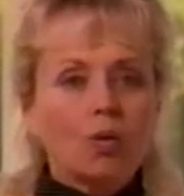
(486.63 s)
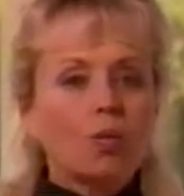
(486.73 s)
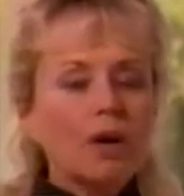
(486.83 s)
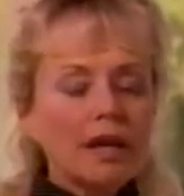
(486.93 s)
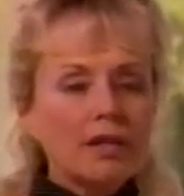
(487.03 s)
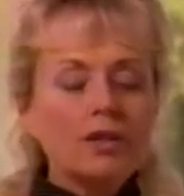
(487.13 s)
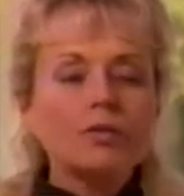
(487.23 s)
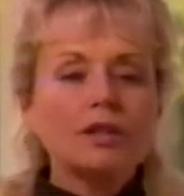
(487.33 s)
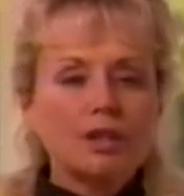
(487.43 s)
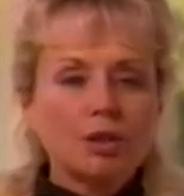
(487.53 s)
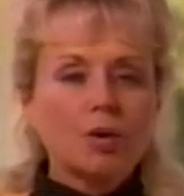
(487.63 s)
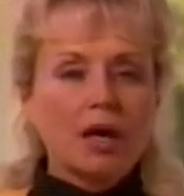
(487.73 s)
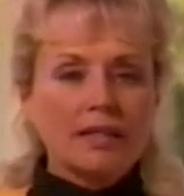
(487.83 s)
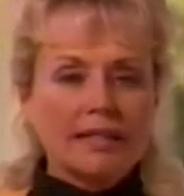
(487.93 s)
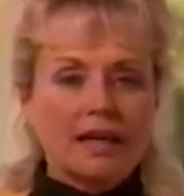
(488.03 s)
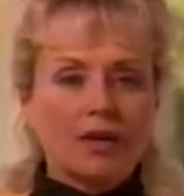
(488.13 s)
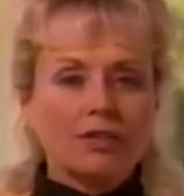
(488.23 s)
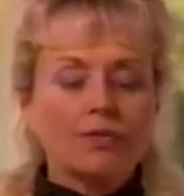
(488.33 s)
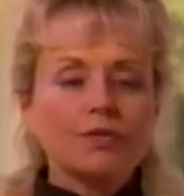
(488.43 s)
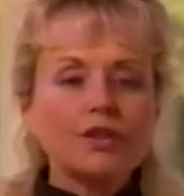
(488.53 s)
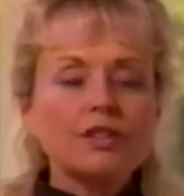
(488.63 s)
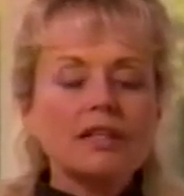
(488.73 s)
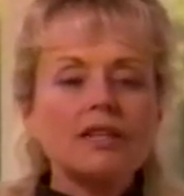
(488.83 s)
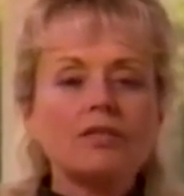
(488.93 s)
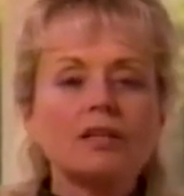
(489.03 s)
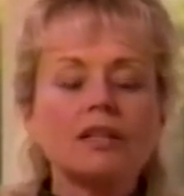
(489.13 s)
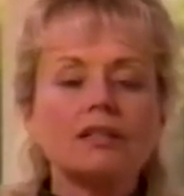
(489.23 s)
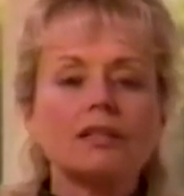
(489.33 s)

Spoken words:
We do it to ourselves. The first thing you need